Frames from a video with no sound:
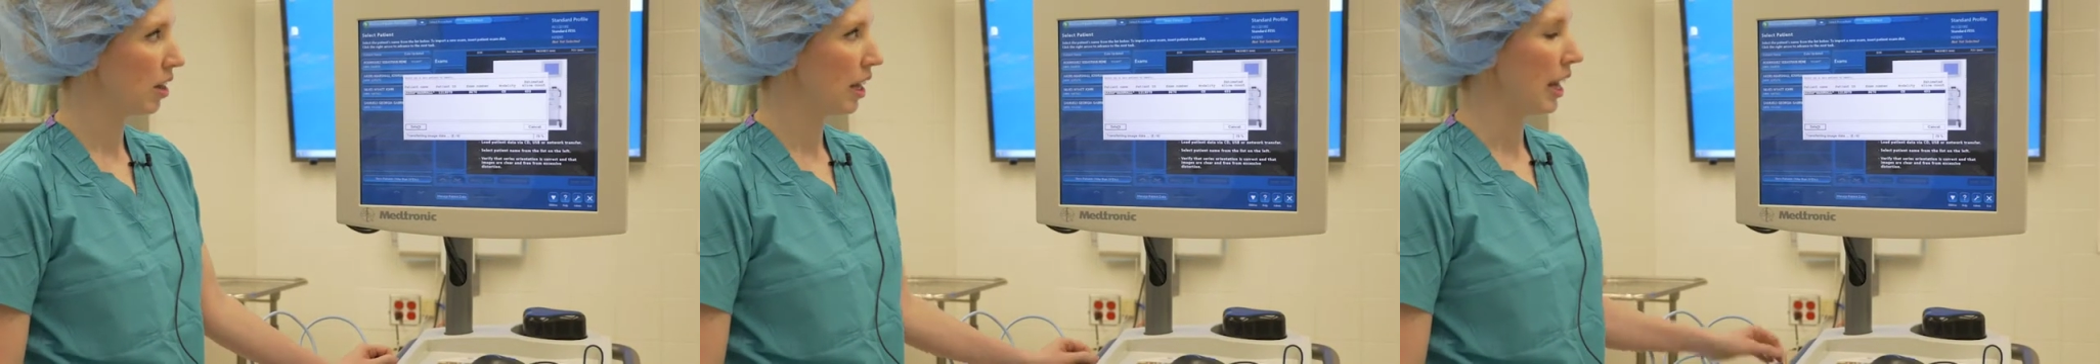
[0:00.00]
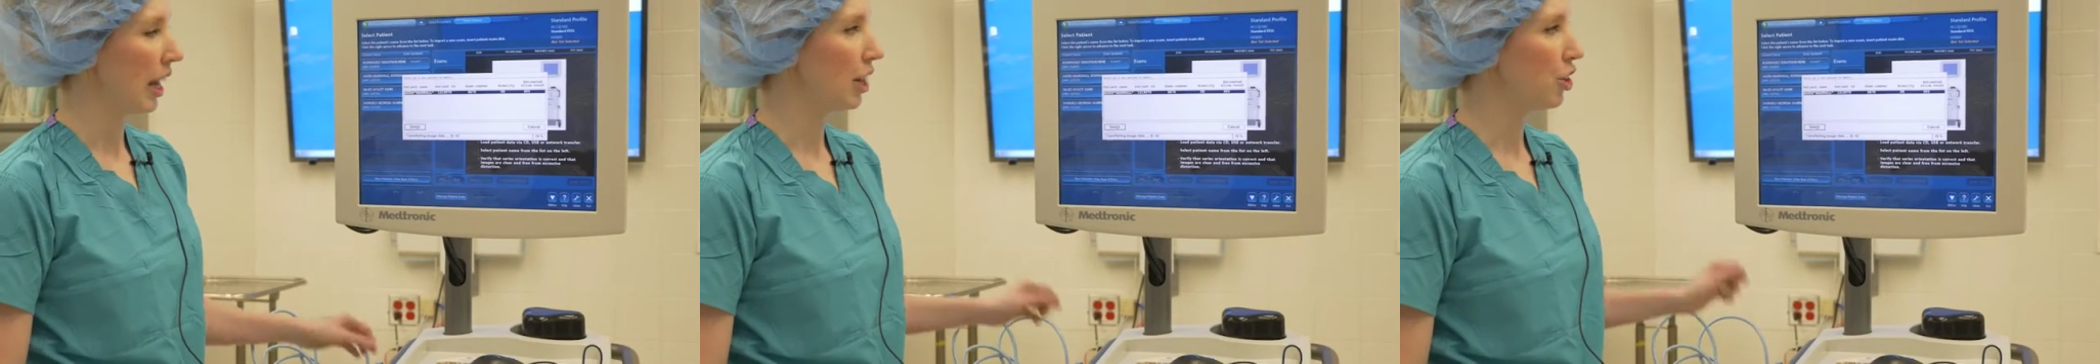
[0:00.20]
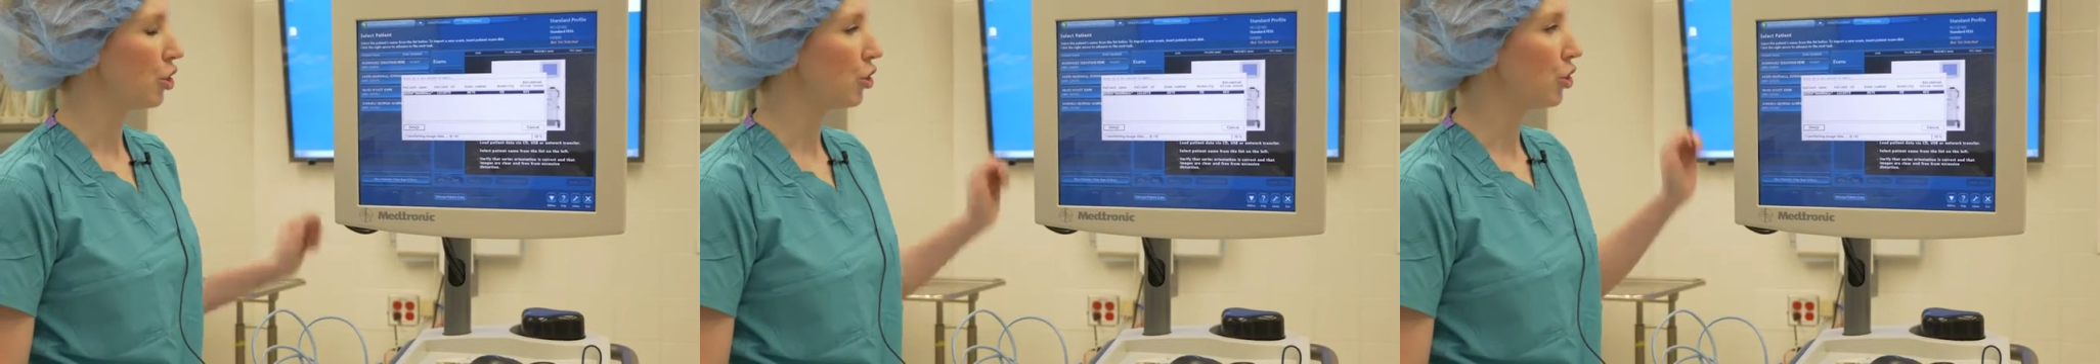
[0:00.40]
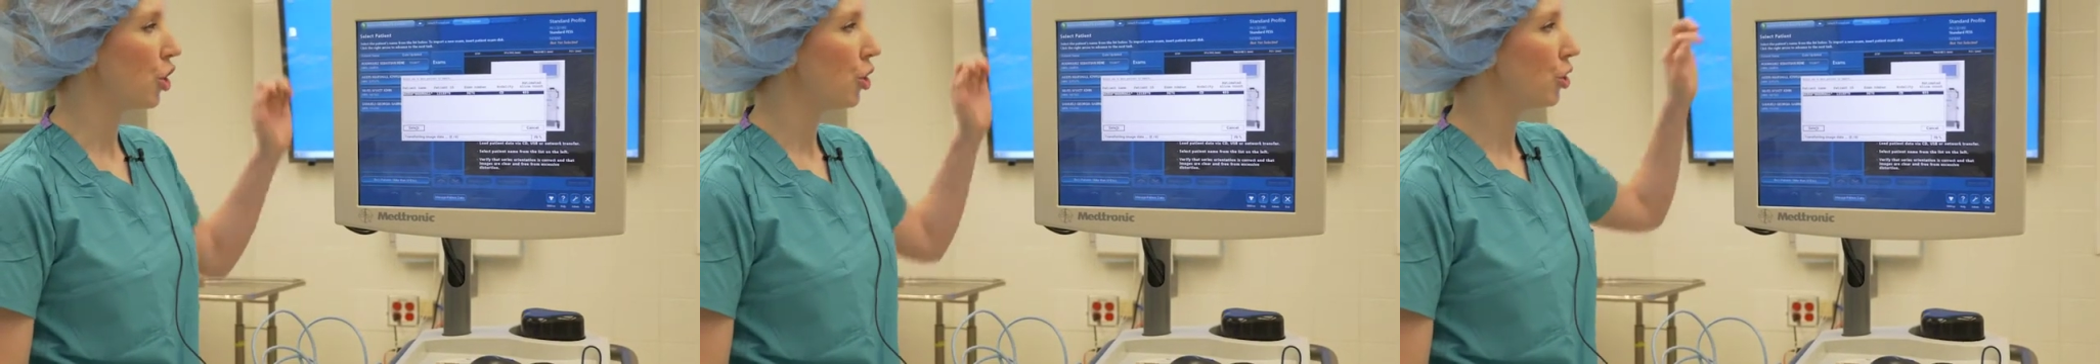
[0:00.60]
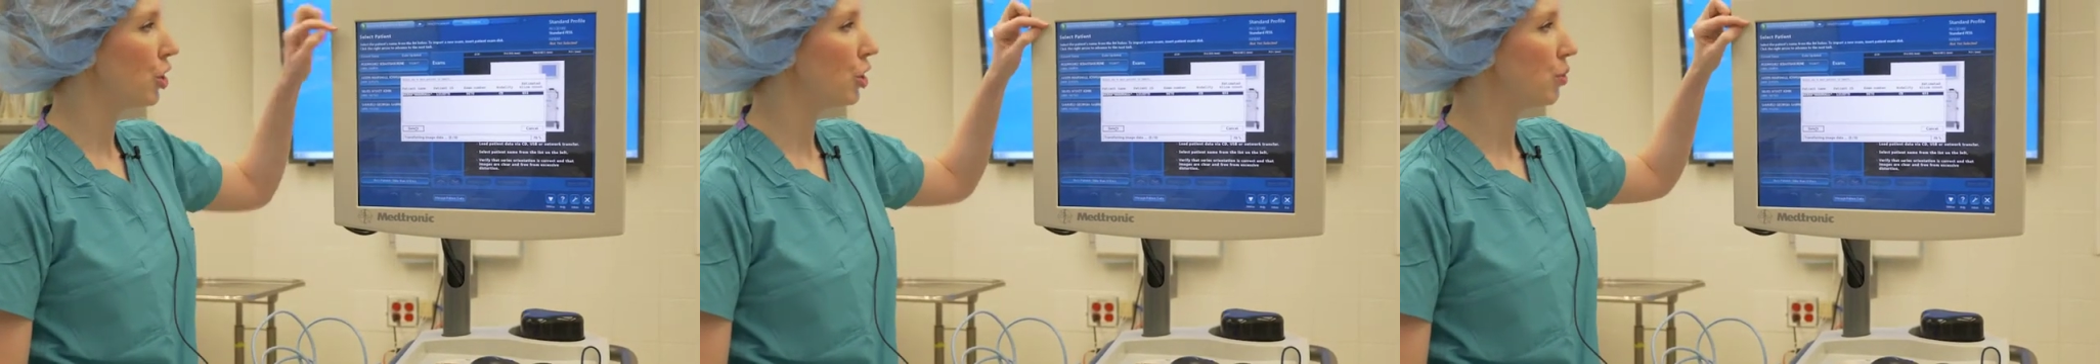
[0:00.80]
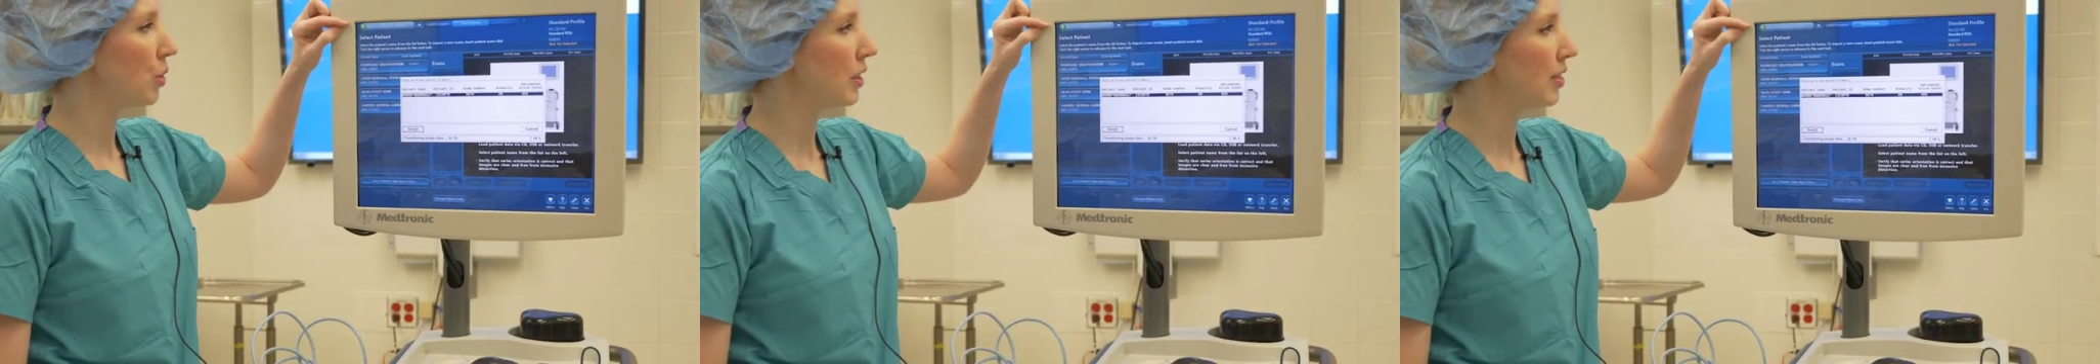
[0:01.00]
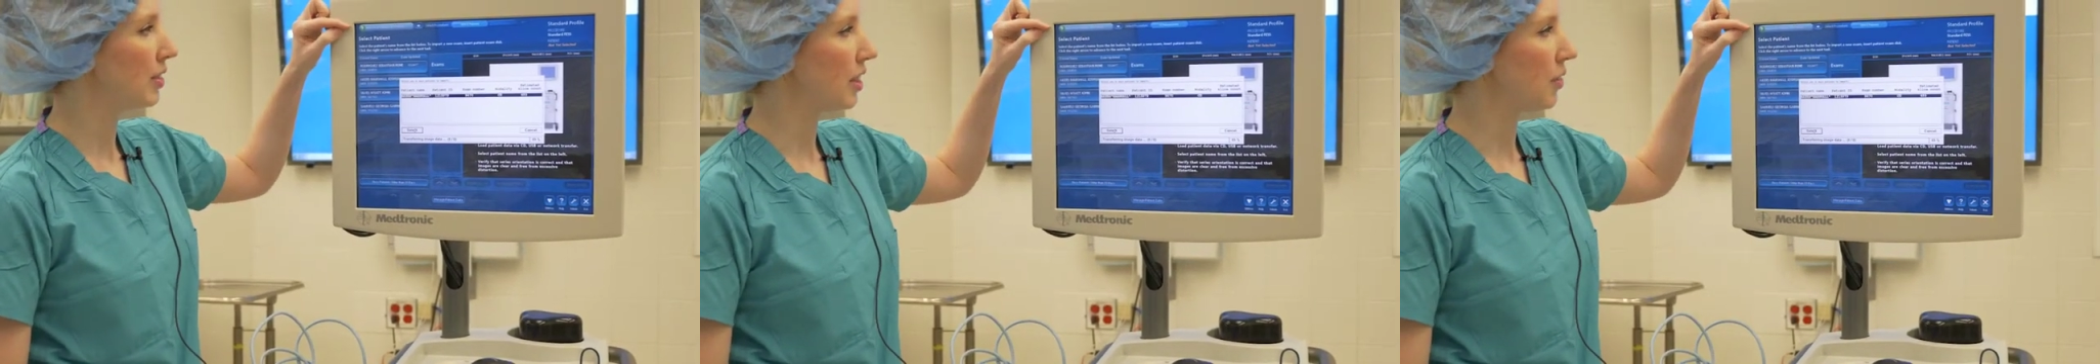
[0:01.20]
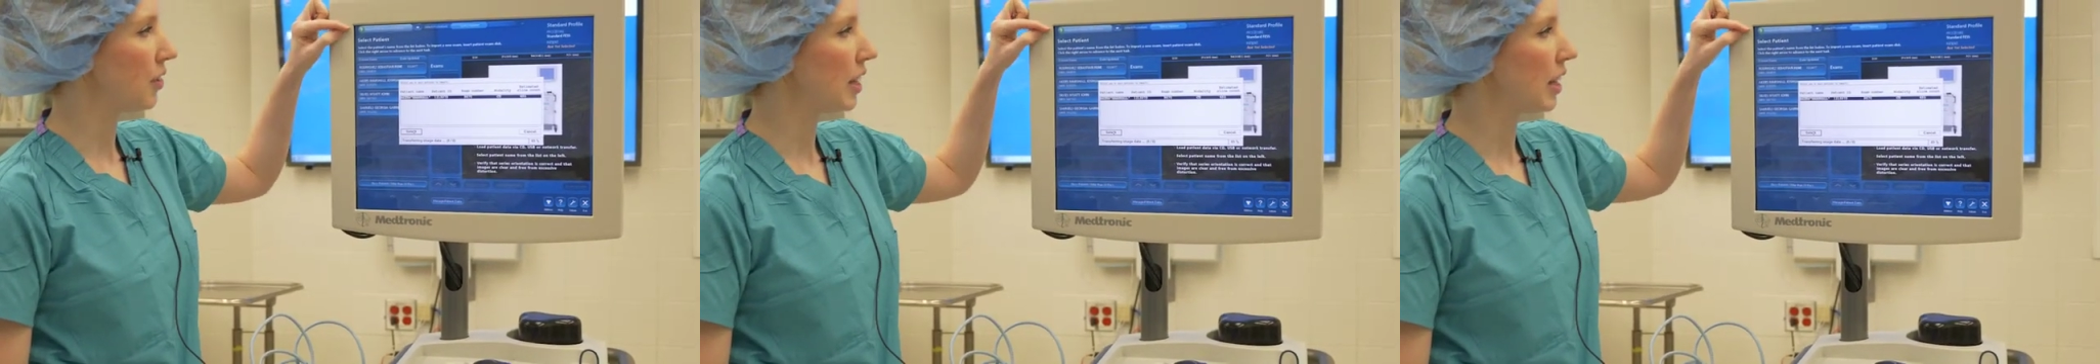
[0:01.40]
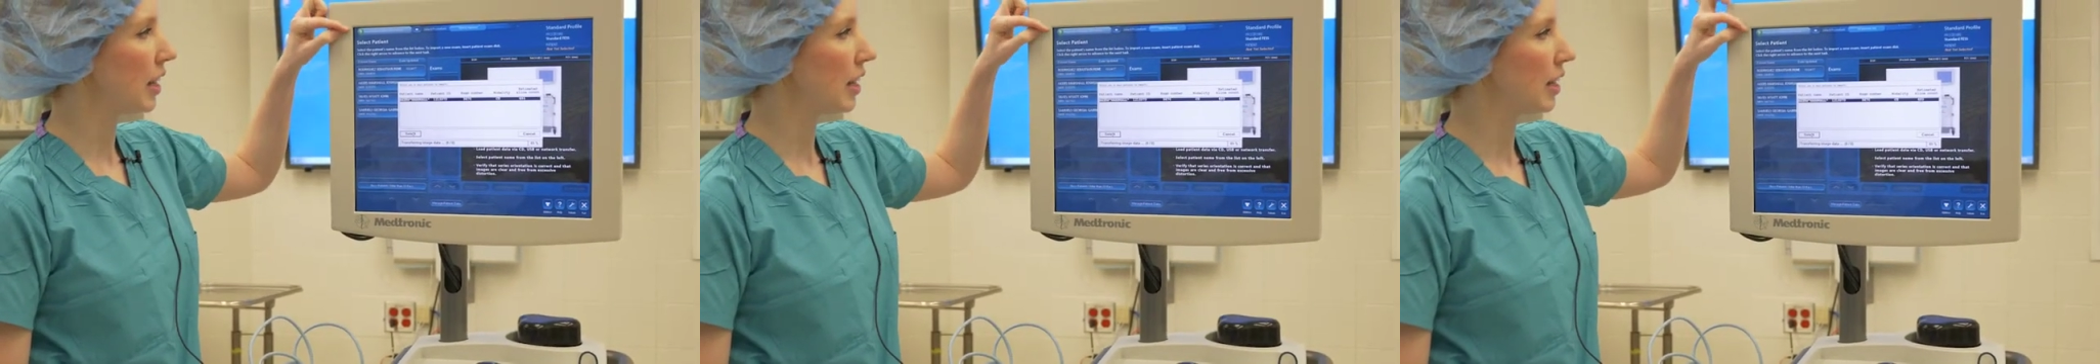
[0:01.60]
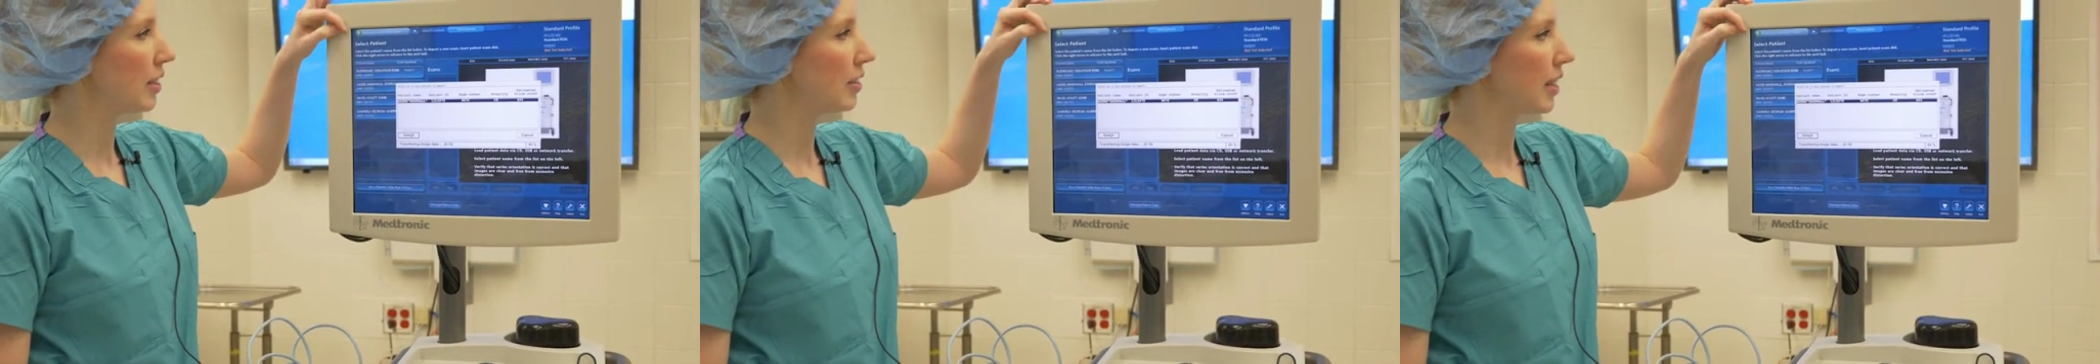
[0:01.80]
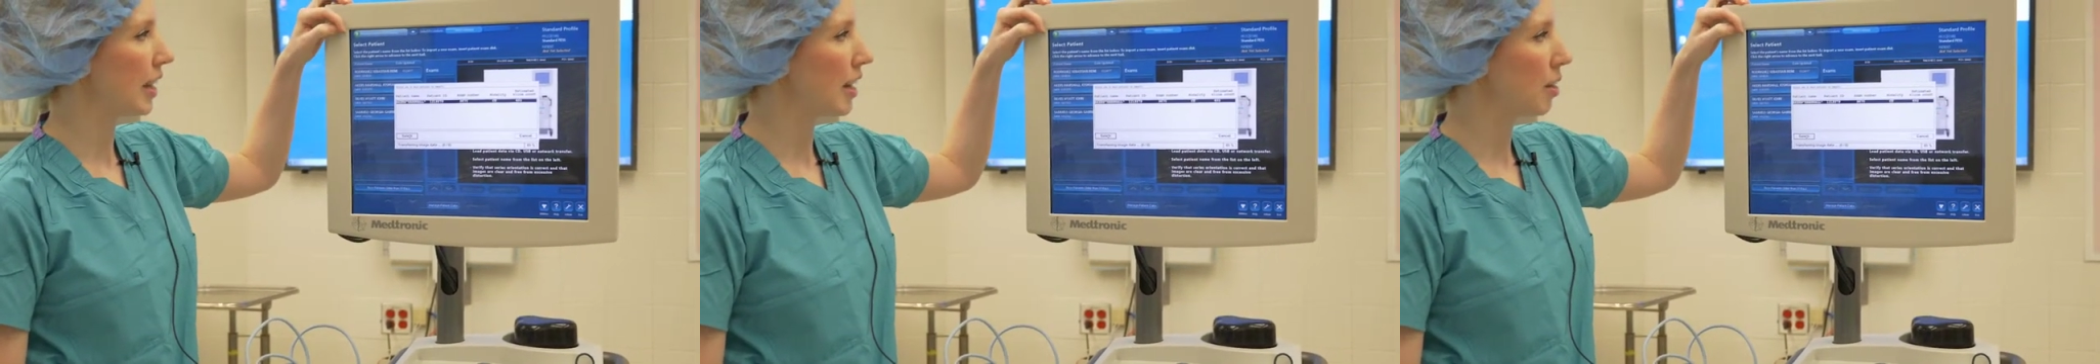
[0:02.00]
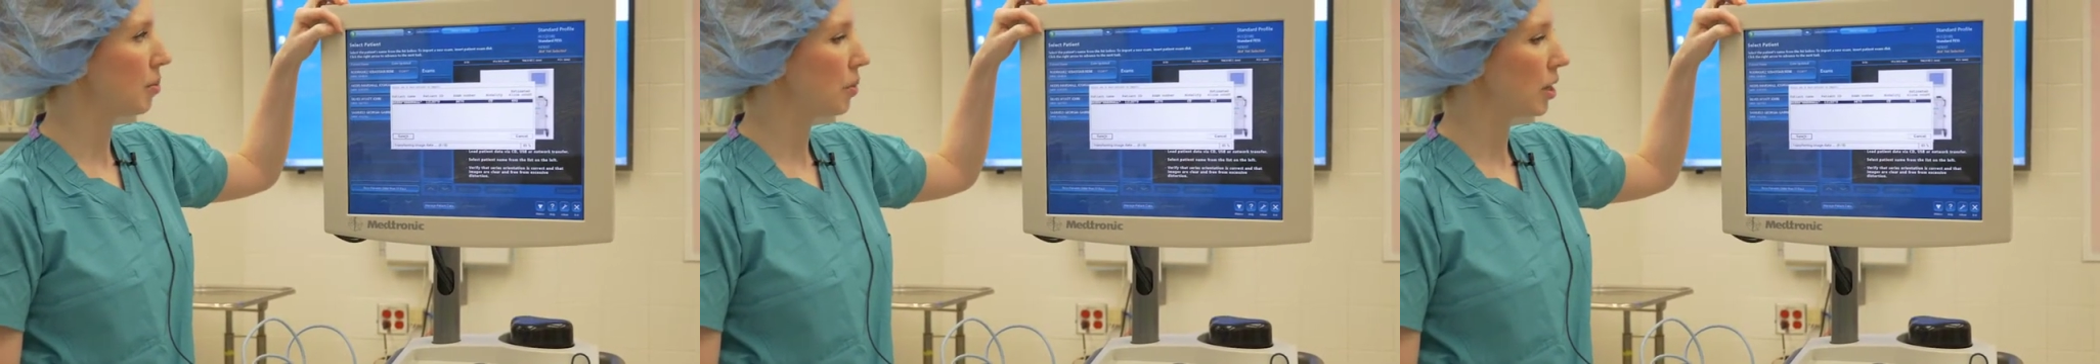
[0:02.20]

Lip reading: And you'll know you're receiving an exam